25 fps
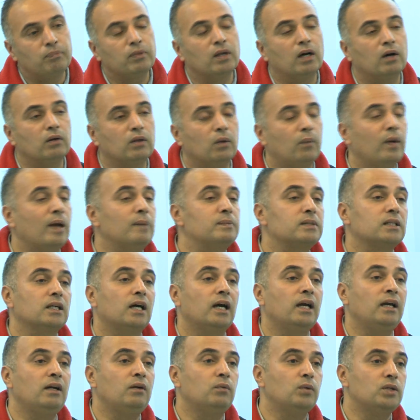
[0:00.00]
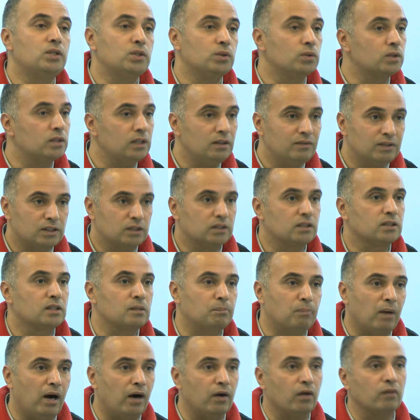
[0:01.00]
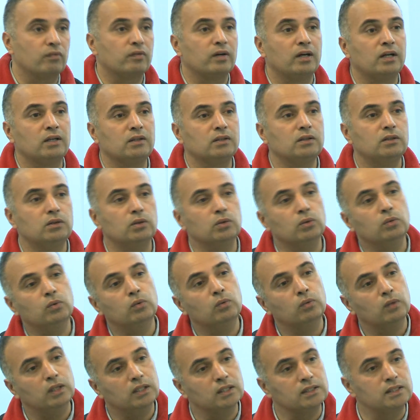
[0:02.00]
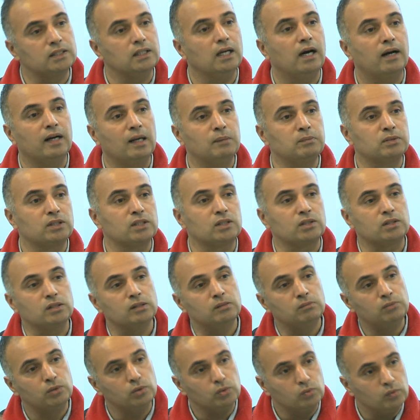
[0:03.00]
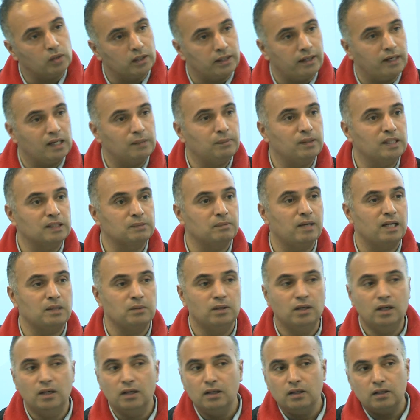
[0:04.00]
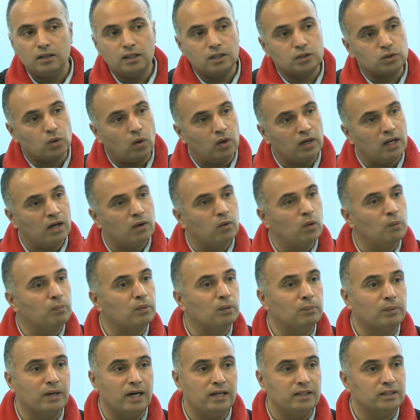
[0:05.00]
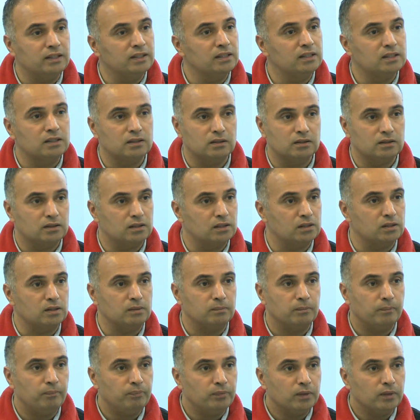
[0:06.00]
uh, the website, which you see, which is just a part of it, to a CRM system, to a database management it's all our own proprietary system.